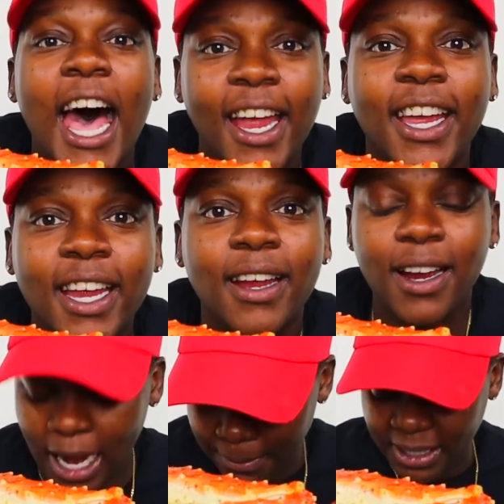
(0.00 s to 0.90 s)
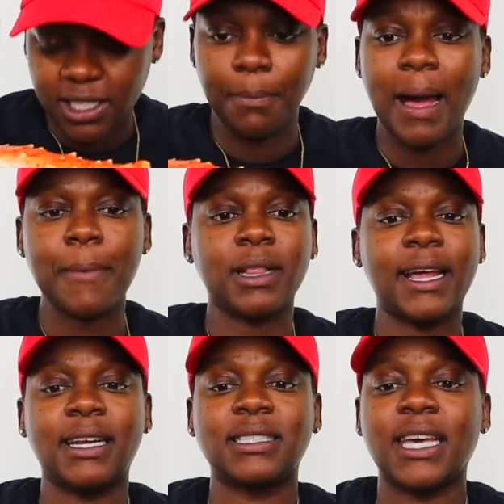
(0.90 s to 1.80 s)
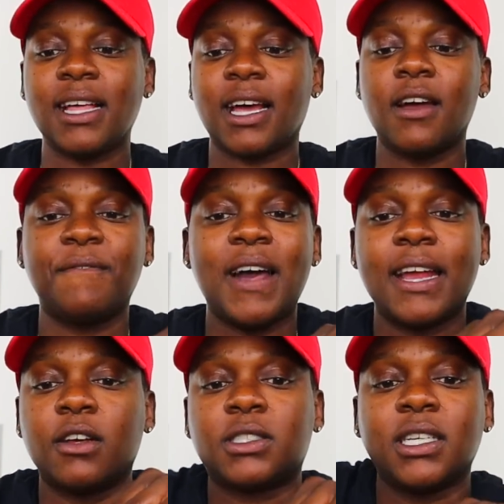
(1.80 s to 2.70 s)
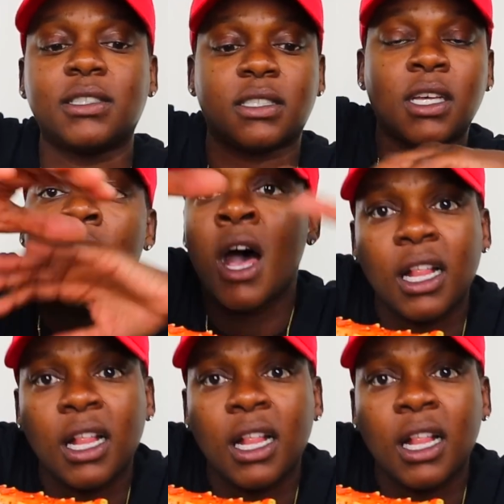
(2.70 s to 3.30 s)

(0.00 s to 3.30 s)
I'm discombobulated as hell. I couldn't find no scissors.